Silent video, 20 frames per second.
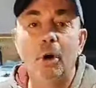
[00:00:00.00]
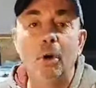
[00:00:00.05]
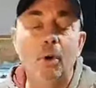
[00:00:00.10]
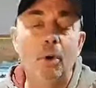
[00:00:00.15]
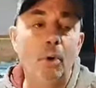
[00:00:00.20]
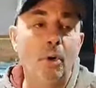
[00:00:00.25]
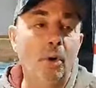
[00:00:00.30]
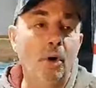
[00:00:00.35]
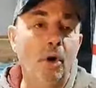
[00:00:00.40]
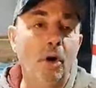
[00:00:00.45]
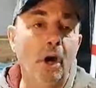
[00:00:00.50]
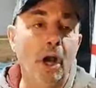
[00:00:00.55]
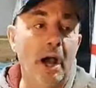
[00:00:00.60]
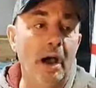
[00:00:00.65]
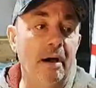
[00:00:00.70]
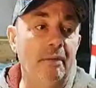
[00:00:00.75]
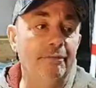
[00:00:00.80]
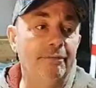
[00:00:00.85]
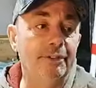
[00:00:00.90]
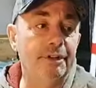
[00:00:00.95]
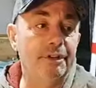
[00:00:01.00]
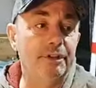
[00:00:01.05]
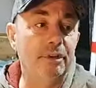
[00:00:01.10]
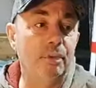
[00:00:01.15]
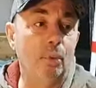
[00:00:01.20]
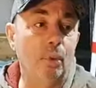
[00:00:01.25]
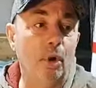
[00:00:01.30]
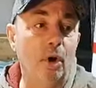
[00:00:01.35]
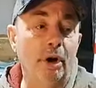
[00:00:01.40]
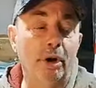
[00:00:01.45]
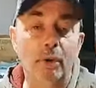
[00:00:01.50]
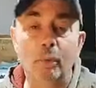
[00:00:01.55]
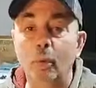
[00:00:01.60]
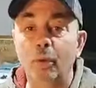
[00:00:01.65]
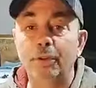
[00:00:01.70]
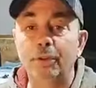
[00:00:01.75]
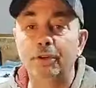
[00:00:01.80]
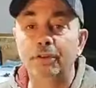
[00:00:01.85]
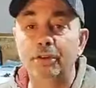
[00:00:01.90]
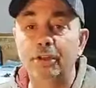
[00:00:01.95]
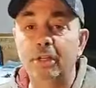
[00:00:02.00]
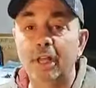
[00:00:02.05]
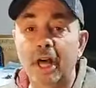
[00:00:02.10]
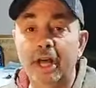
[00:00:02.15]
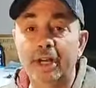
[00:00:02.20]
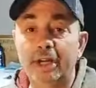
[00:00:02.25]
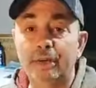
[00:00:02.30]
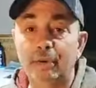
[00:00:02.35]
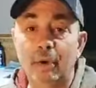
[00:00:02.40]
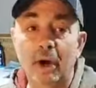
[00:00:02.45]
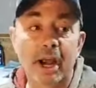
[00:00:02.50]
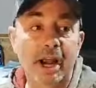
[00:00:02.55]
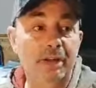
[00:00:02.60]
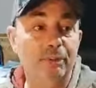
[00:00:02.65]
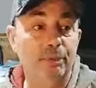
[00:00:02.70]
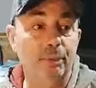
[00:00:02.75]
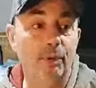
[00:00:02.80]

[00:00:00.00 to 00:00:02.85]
or I'm fishing water where there's a lot of grass,